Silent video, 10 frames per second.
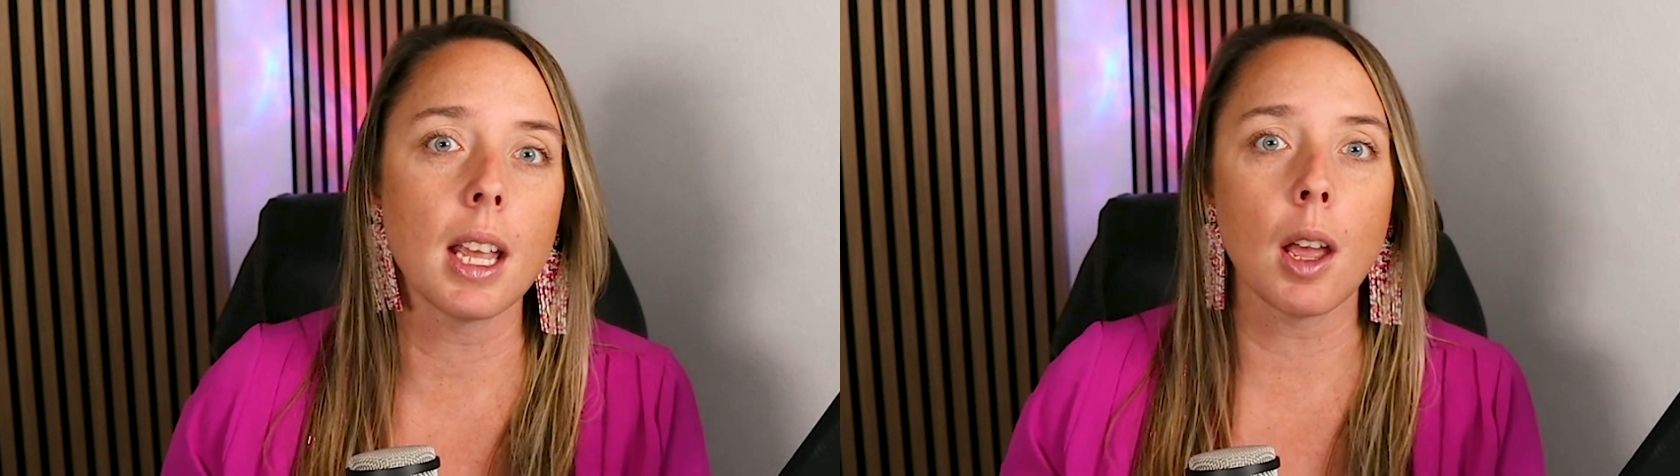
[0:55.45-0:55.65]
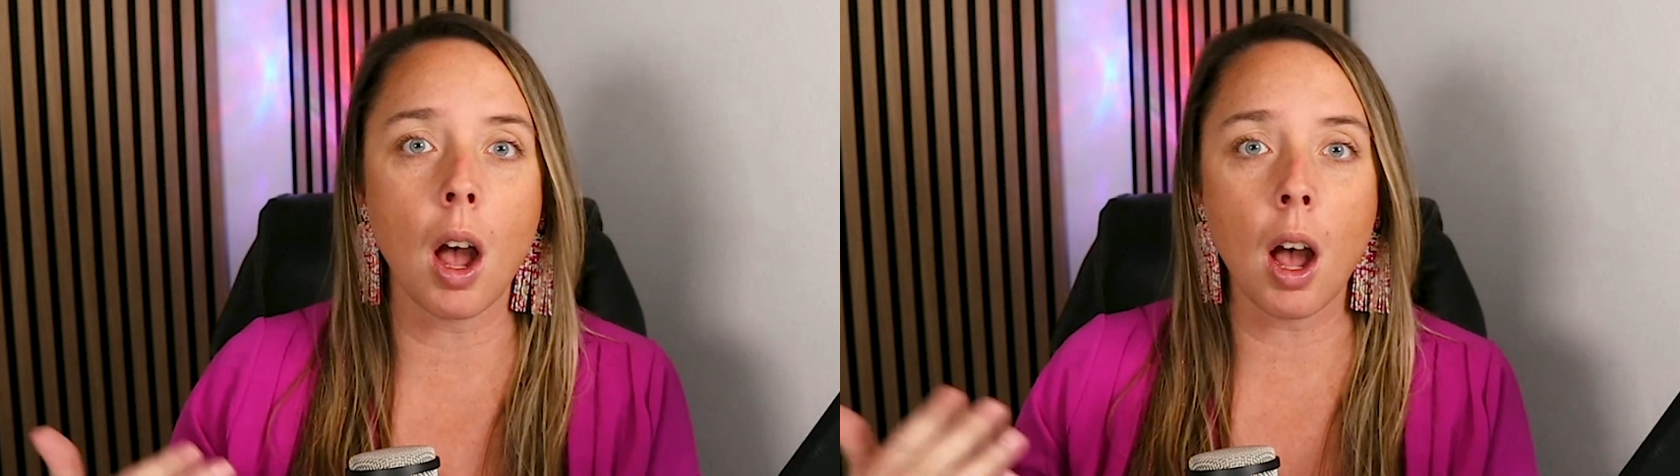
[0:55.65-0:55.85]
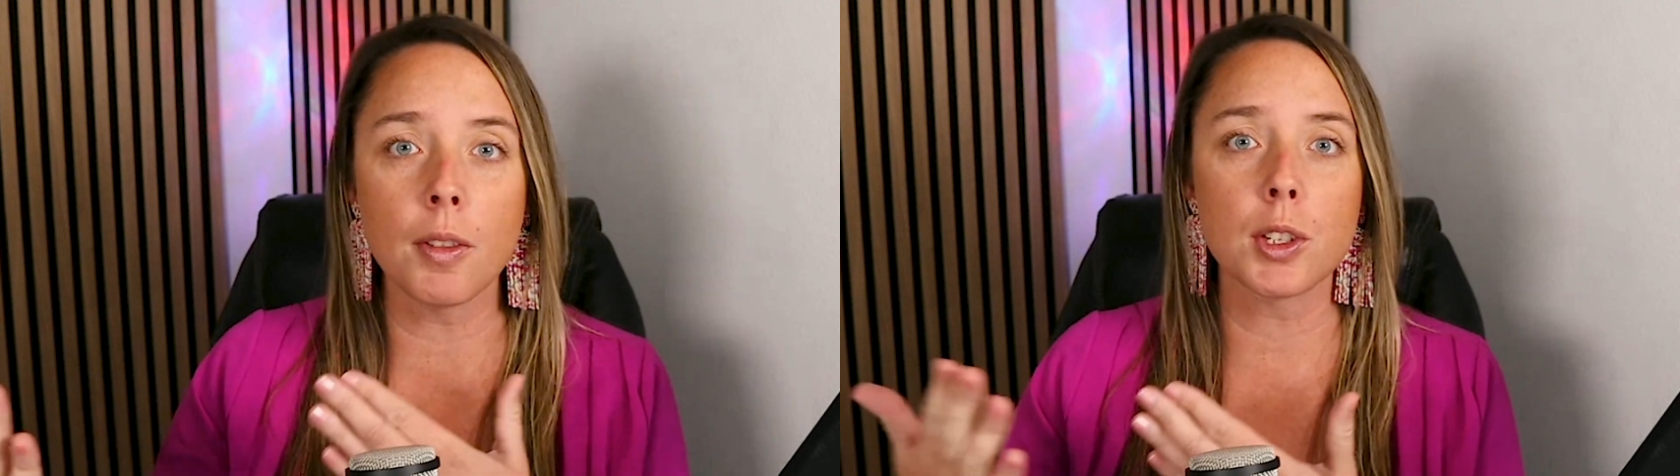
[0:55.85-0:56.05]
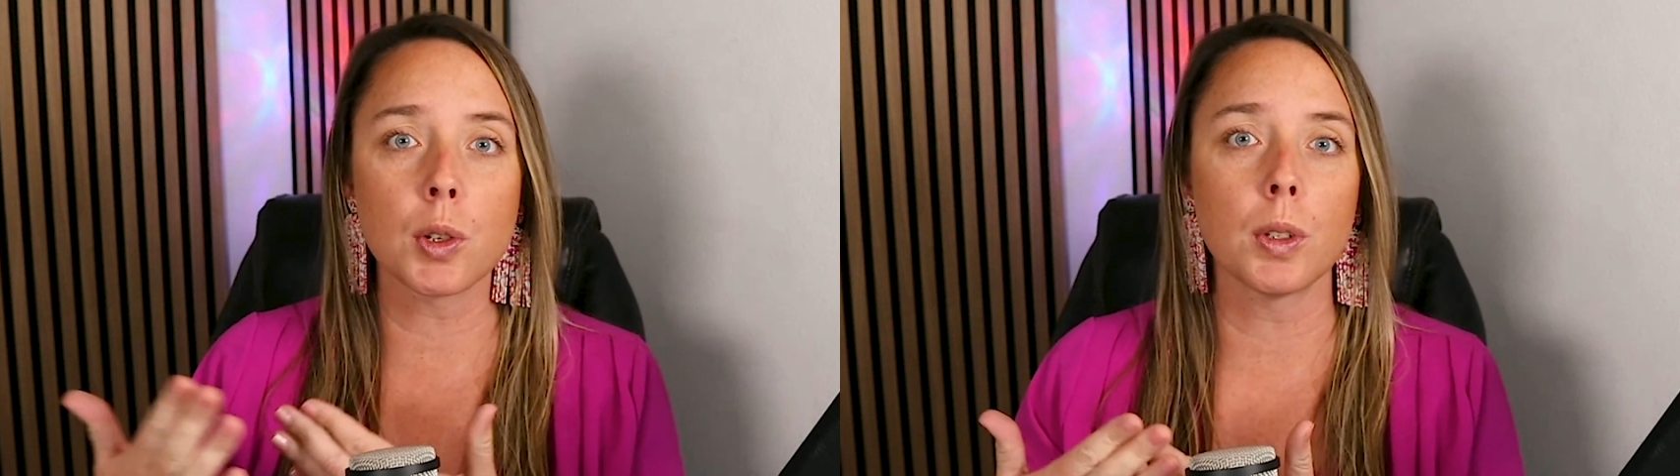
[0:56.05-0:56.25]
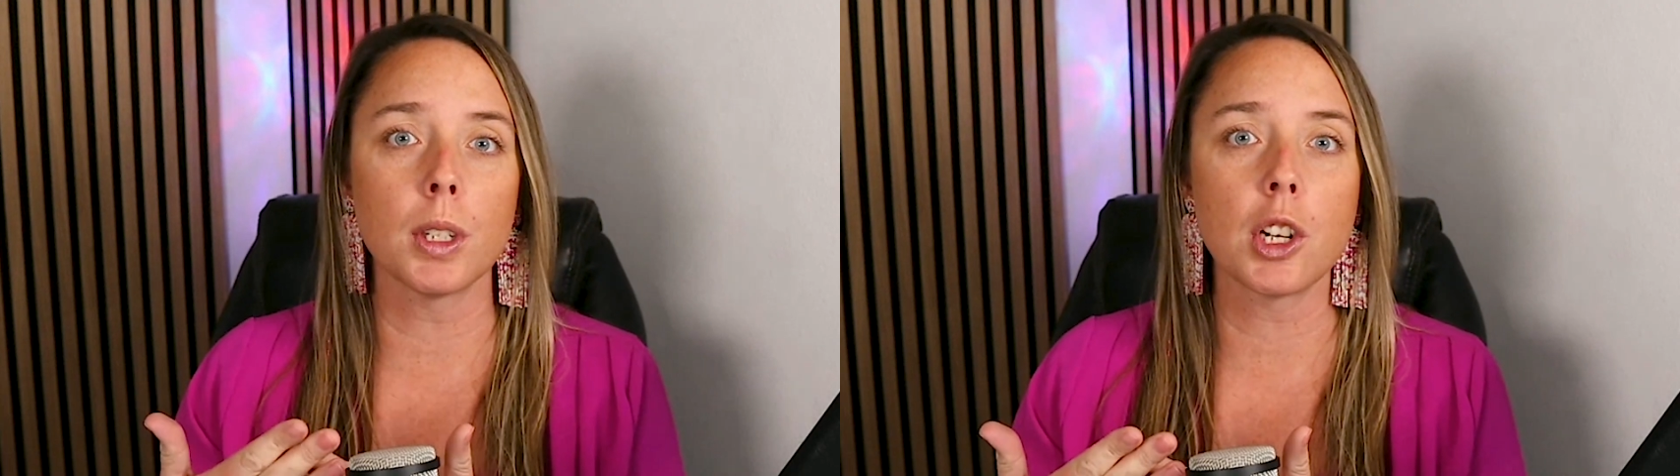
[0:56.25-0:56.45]
on the school
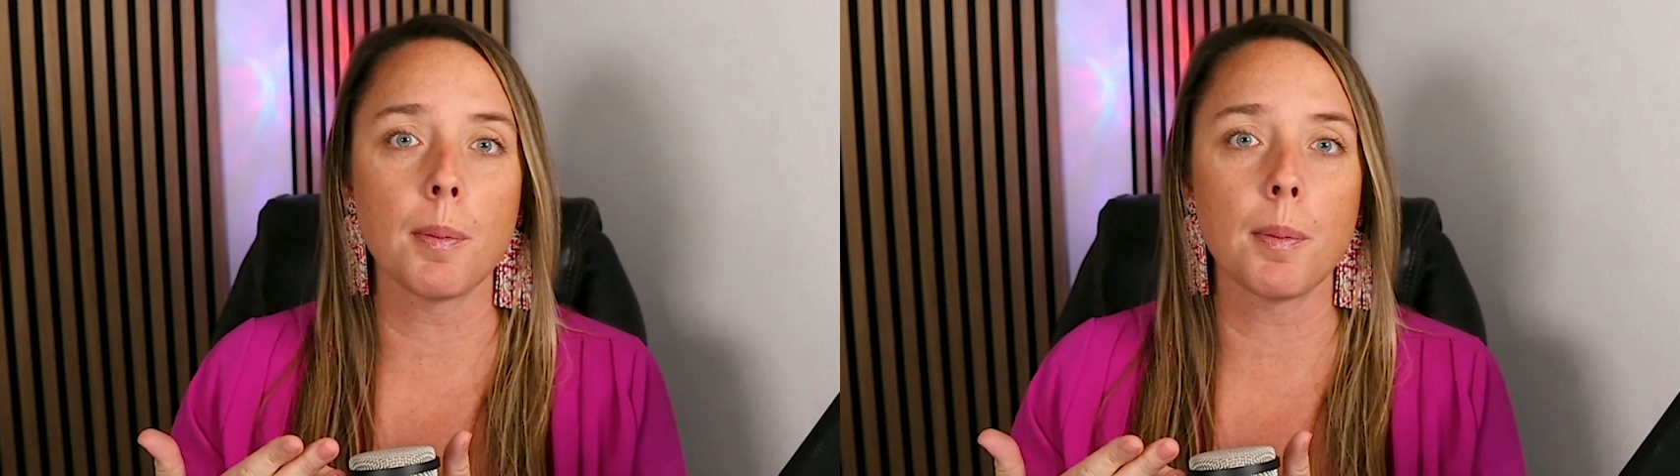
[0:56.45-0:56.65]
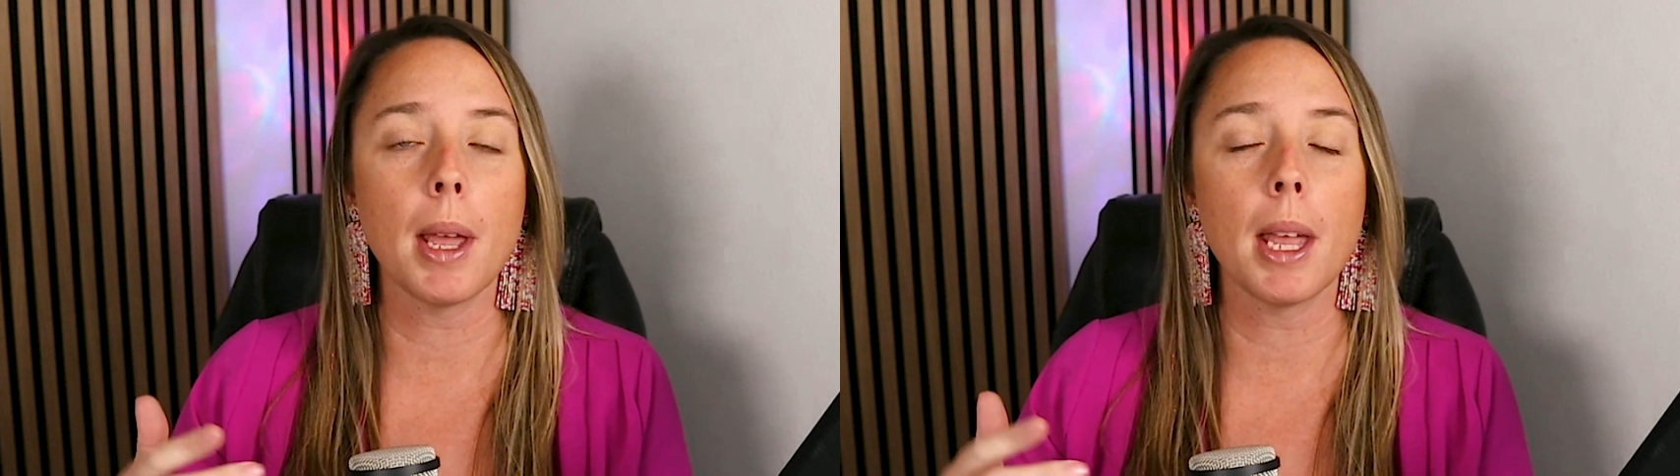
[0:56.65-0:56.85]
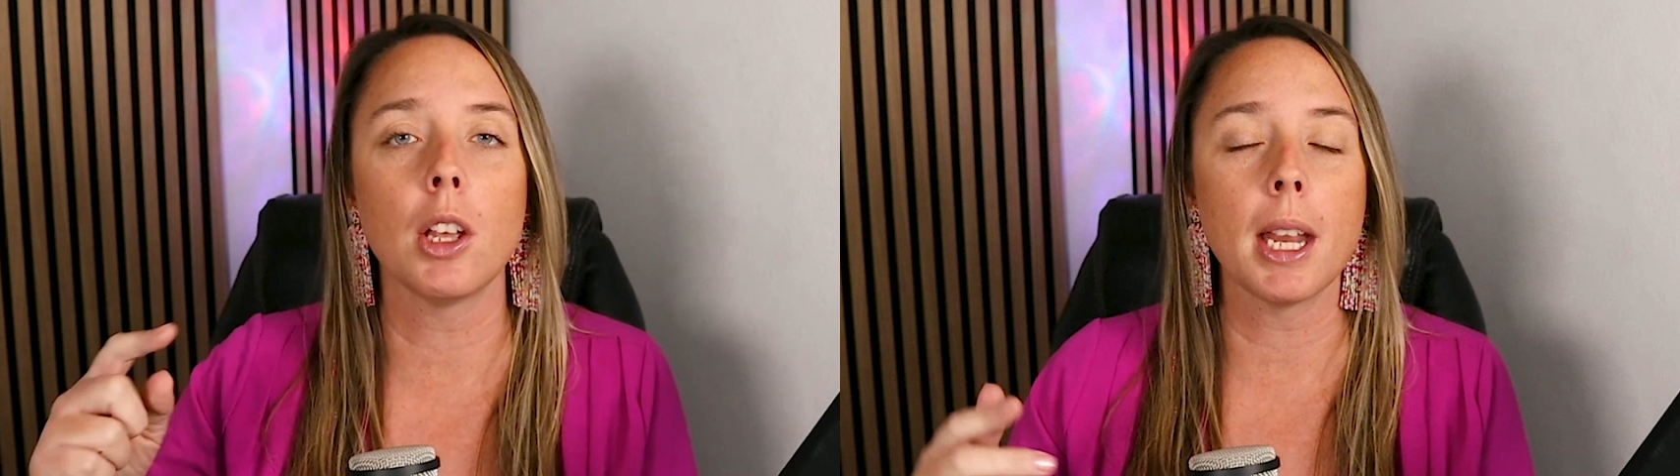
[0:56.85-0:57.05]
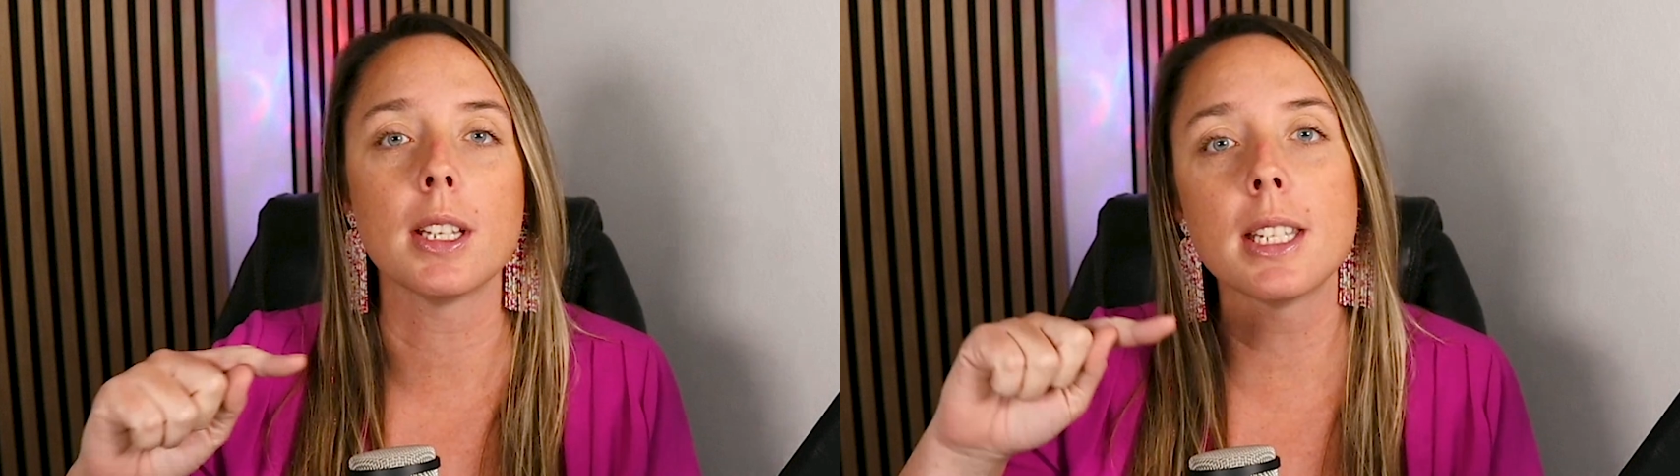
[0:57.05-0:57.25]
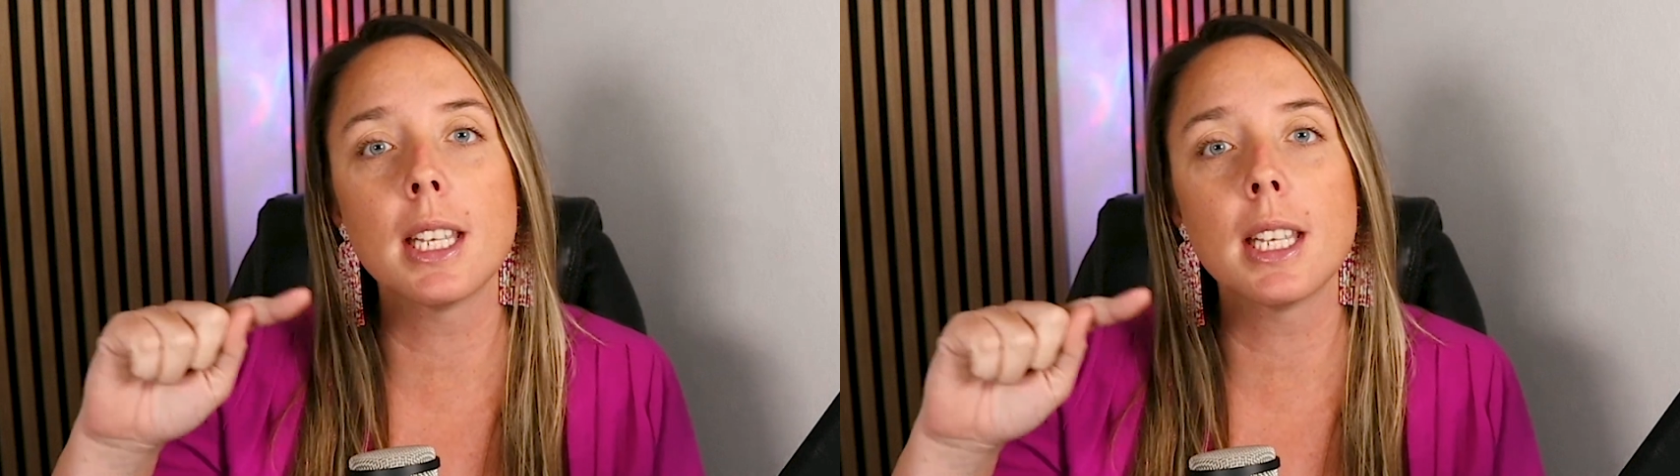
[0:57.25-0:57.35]
district map and you can see